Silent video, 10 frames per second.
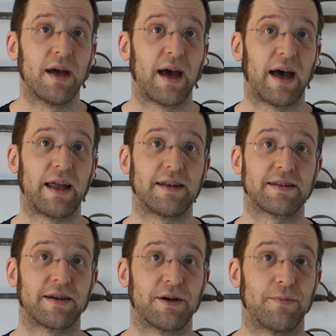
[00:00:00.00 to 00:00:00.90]

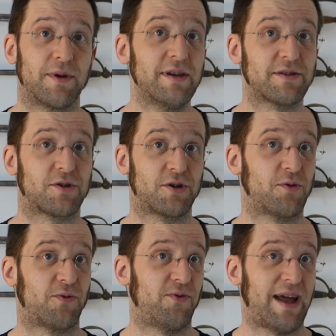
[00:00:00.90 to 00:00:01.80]
and he's a
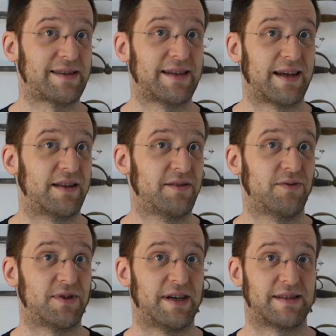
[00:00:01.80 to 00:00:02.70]
true fencing
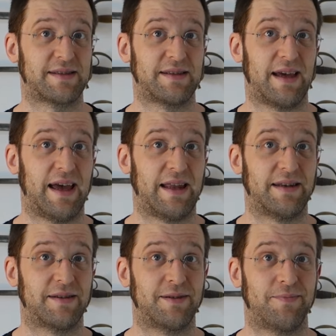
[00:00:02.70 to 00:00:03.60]
enthusiast
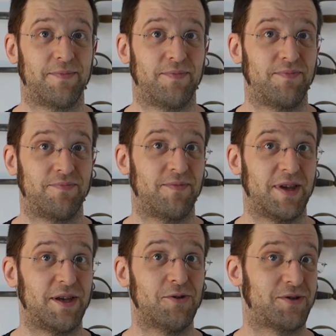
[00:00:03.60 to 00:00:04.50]
and
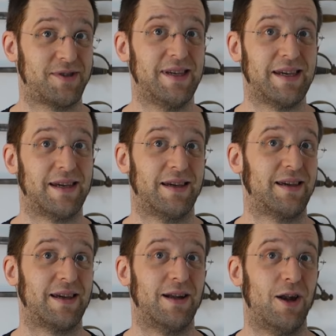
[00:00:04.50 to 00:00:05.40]
you see
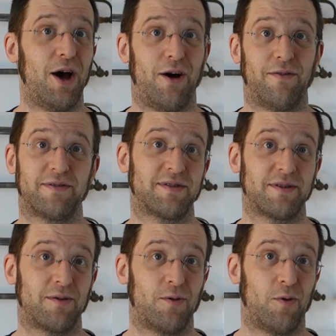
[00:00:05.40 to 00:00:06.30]
he loves
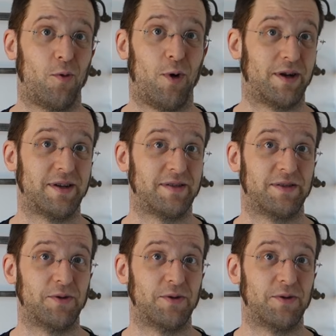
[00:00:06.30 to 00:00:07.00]
what he's